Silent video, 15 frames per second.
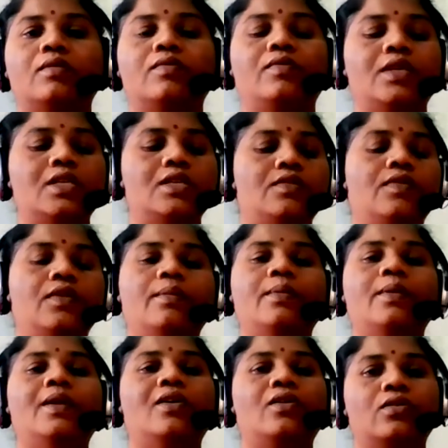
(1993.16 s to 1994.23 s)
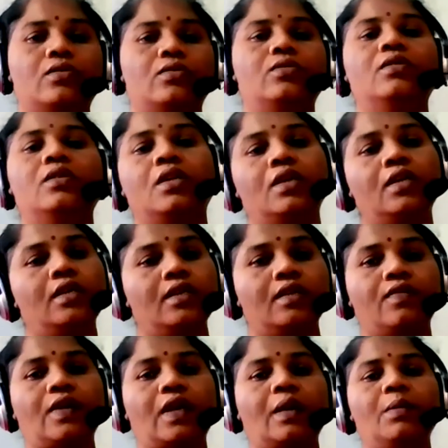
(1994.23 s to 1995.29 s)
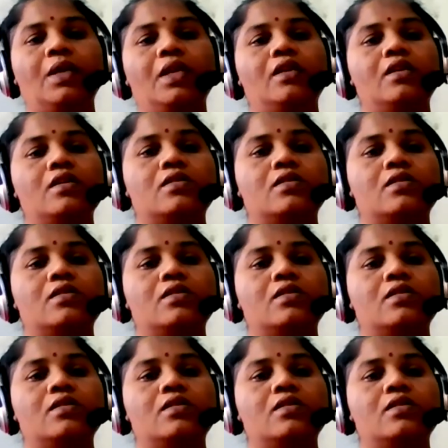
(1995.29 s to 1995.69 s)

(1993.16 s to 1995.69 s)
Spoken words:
which we belong to. The family